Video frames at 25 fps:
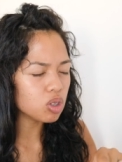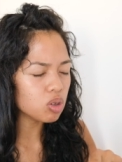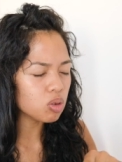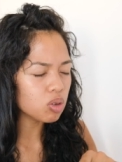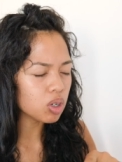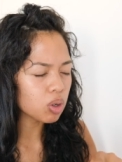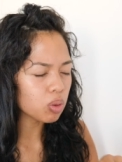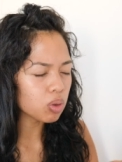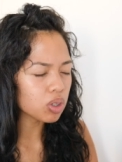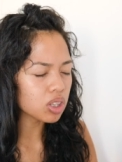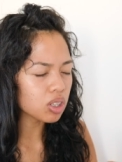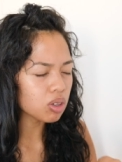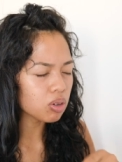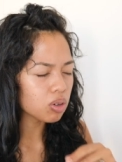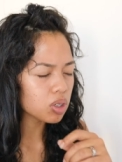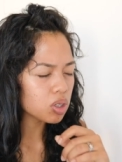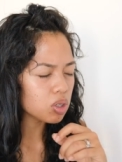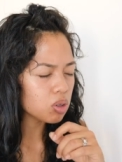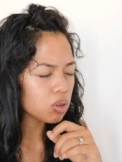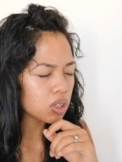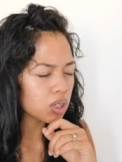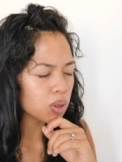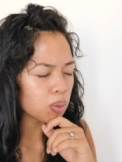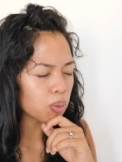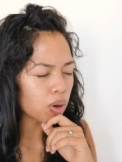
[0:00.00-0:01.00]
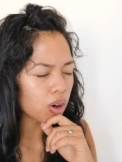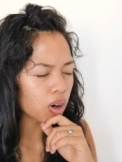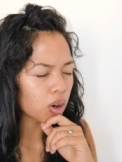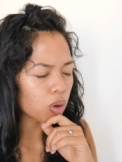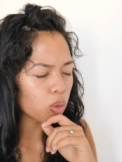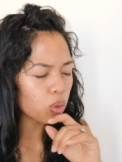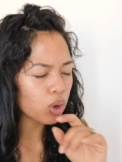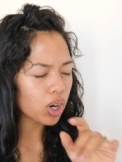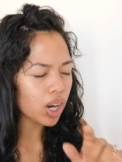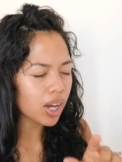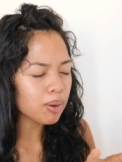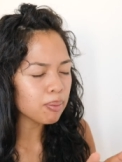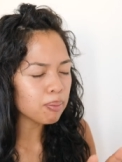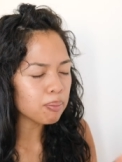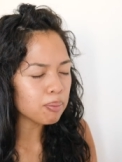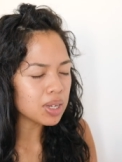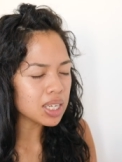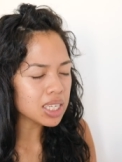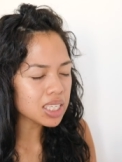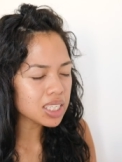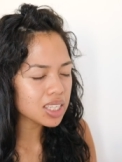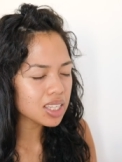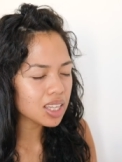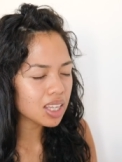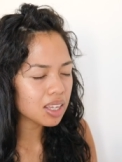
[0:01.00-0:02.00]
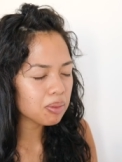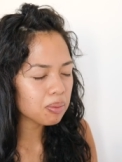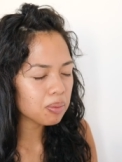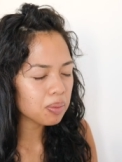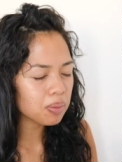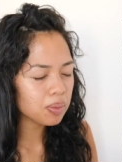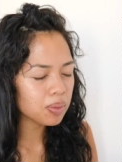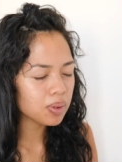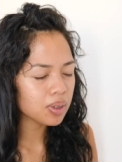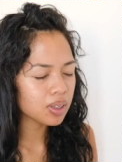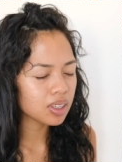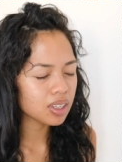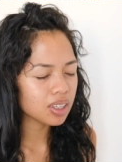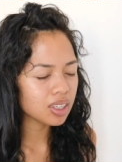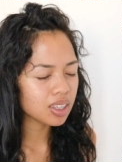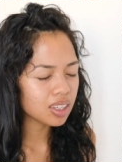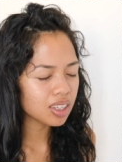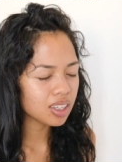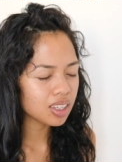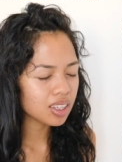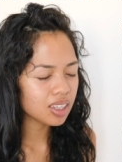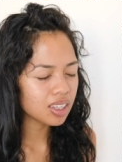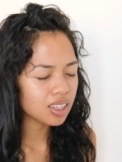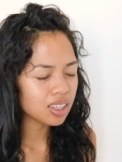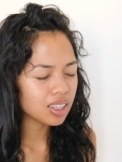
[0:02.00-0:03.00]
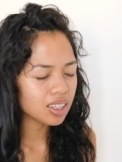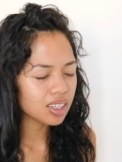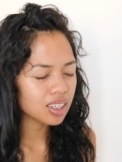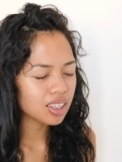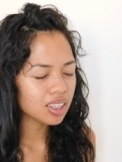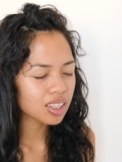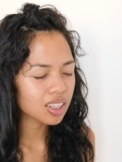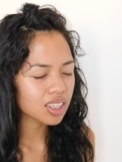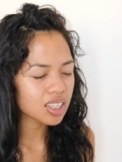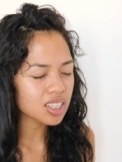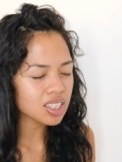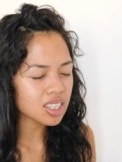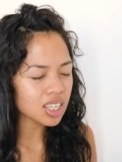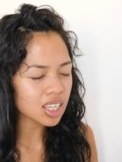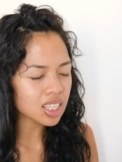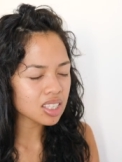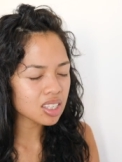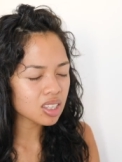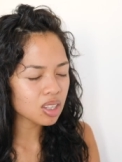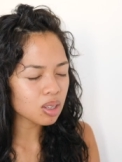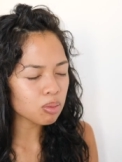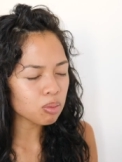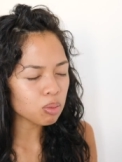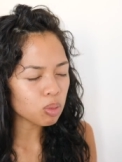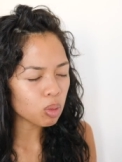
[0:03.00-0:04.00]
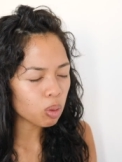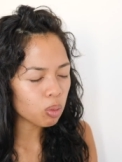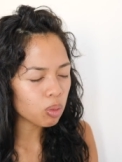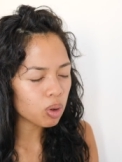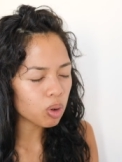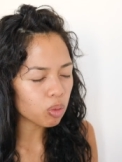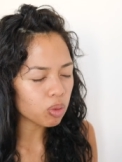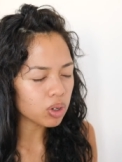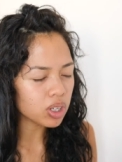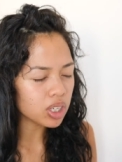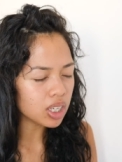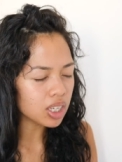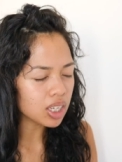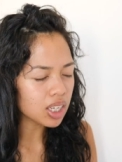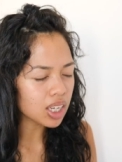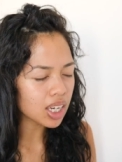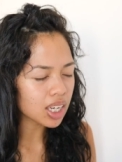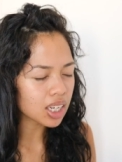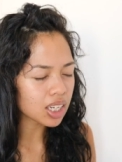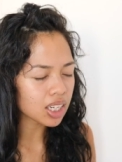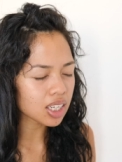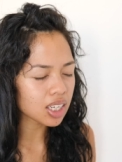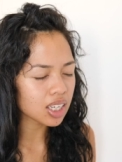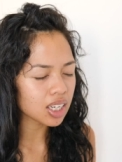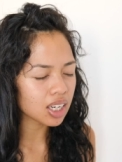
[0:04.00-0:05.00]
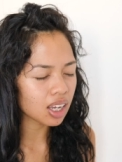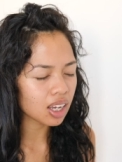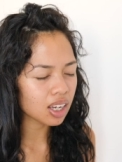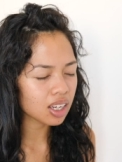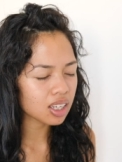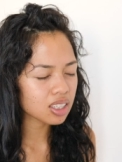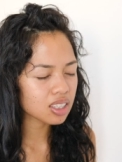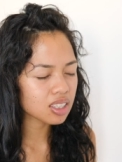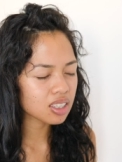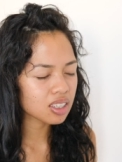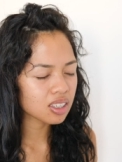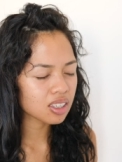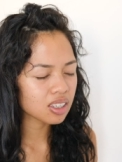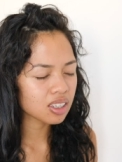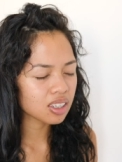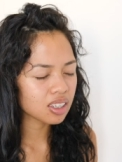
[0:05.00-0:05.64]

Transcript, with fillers: doing what they were doing tomorrow? Would I miss them? Because that's the moment we can connect.